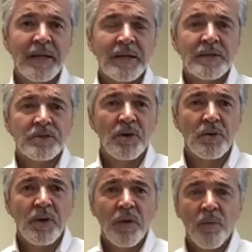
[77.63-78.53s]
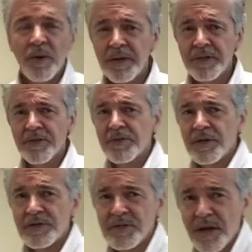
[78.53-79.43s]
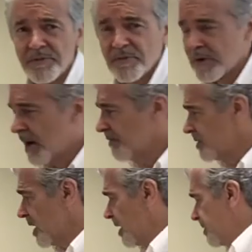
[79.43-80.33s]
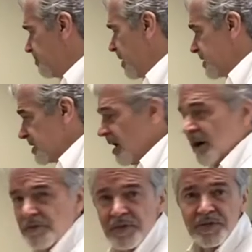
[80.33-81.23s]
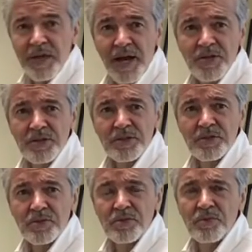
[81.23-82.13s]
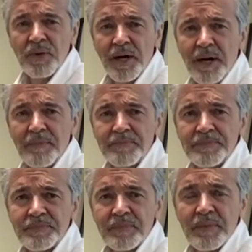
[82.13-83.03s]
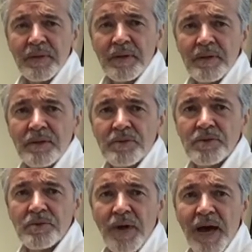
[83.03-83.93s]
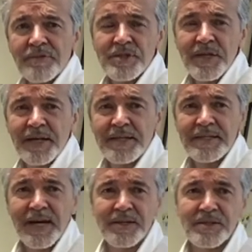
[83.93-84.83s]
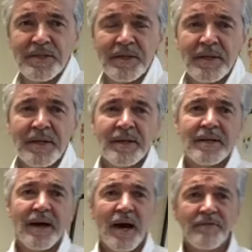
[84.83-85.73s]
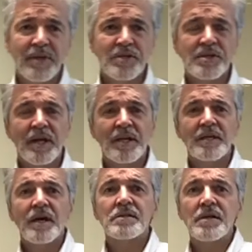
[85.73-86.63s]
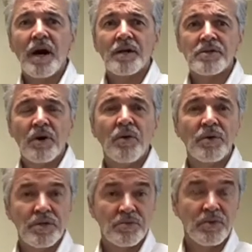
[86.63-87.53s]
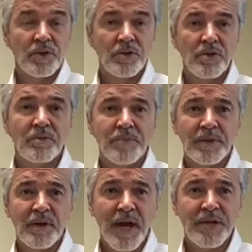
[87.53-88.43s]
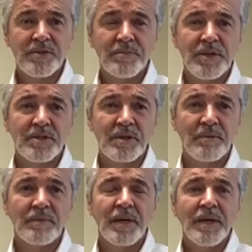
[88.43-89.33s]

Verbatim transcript: So one of the things I've, I've done myself is actually to, um, to have a standing desk. Now, having a standing desk on its own is really good, but there has to be some